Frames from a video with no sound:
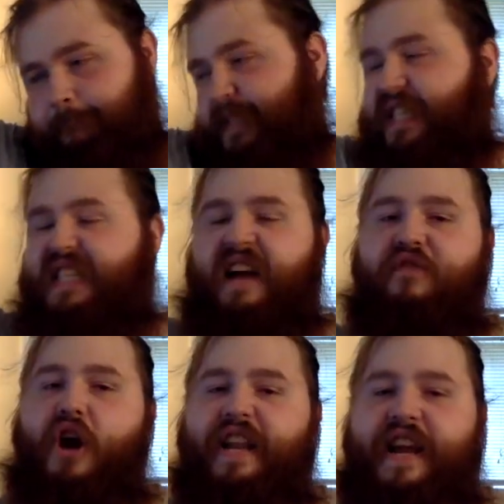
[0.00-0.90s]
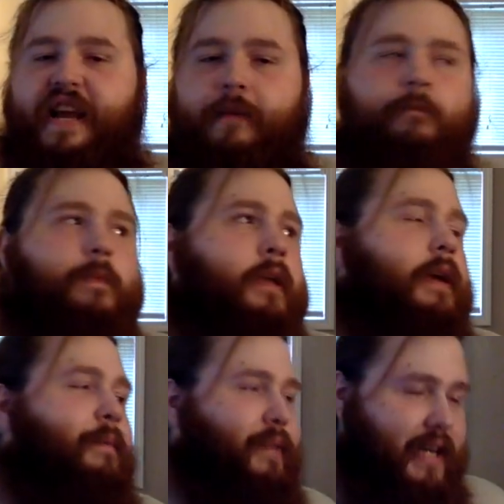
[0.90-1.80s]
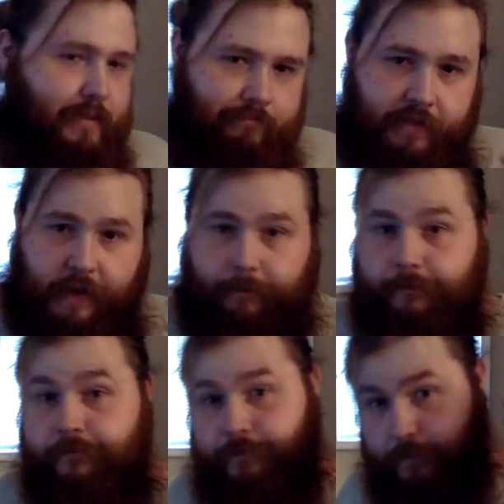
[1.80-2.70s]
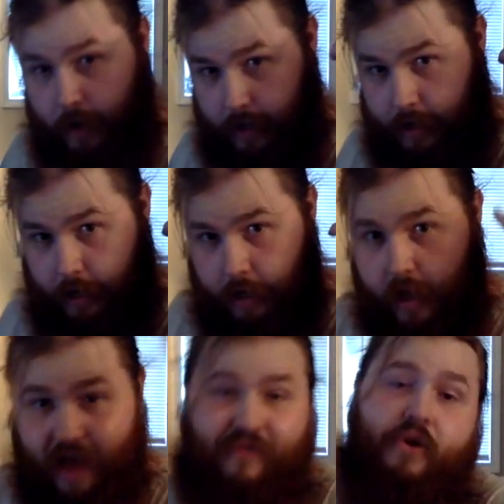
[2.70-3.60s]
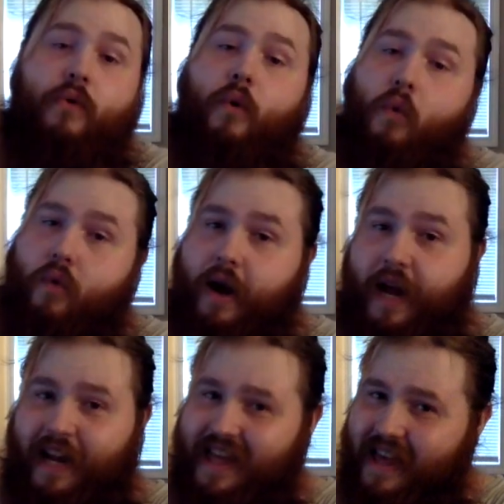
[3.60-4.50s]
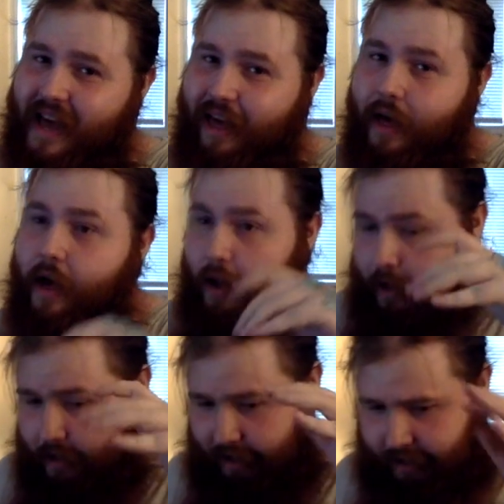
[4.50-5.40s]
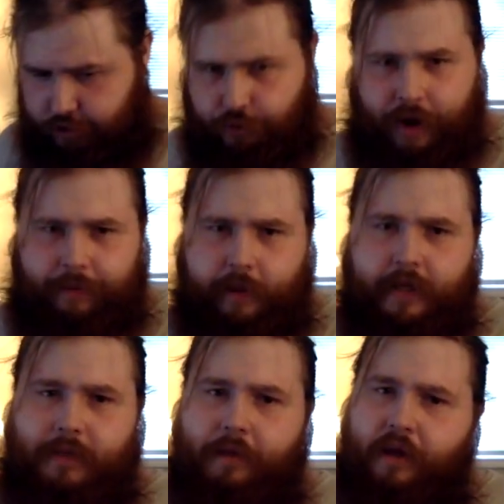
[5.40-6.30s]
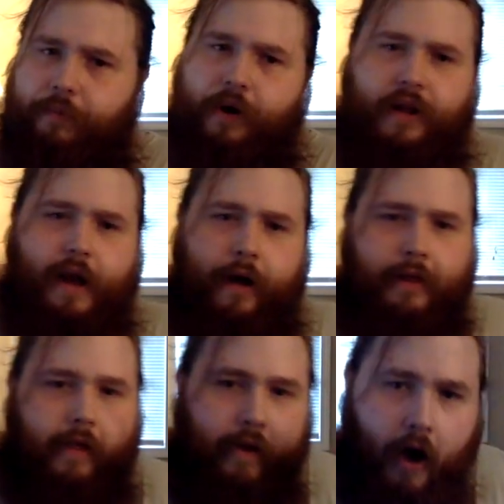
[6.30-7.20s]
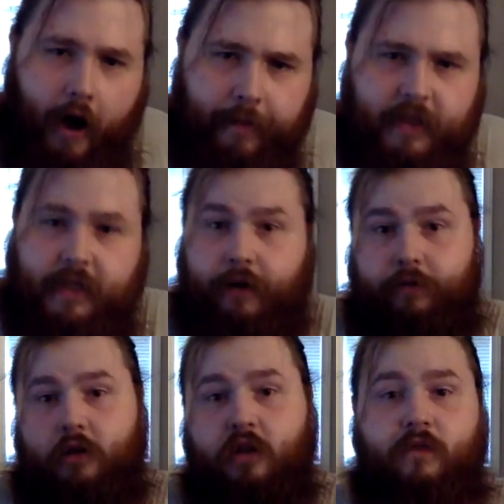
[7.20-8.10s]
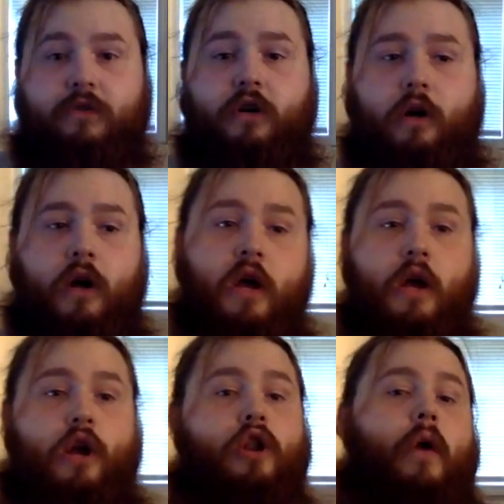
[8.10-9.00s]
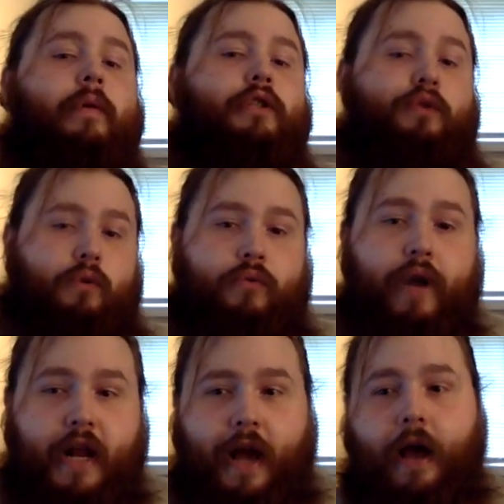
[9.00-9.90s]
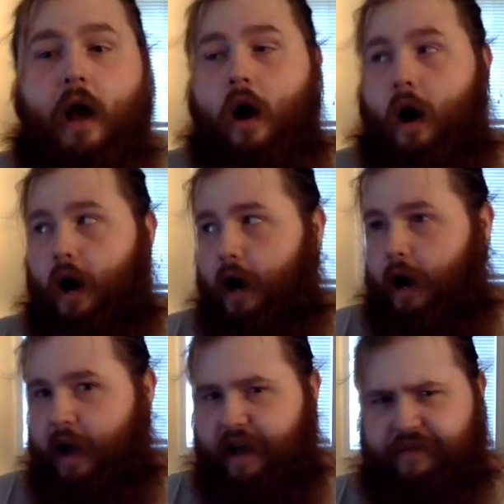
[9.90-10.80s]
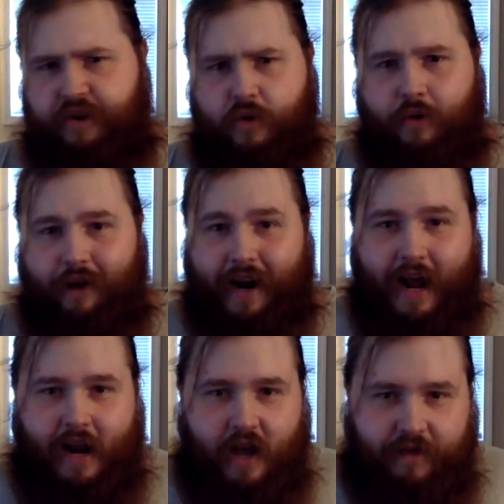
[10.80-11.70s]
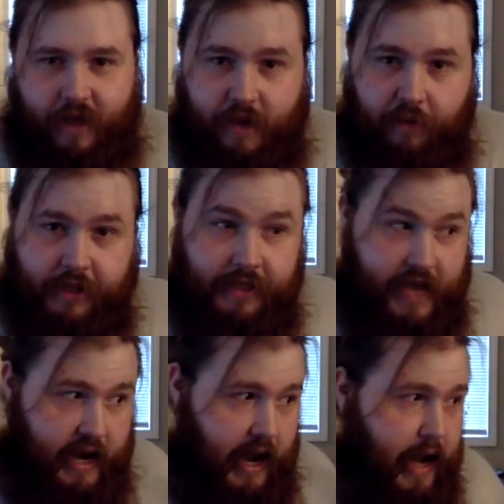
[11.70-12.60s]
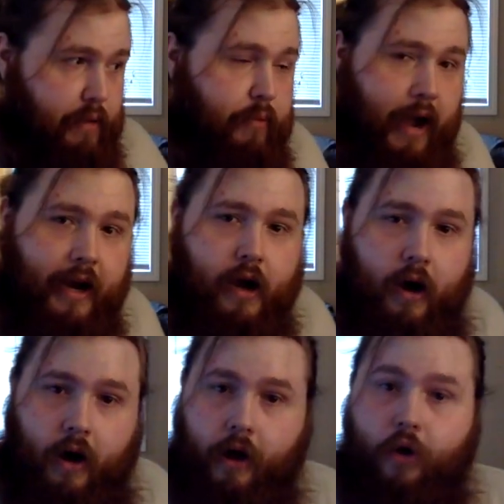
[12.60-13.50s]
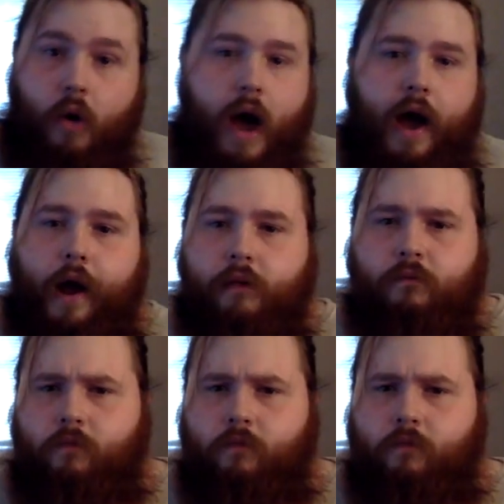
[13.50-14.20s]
It's never ending. But still, if you read anything enjoyable this month, put it down in the comments. I would love to know what you were reading. If you read any of the ones that I read, go ahead.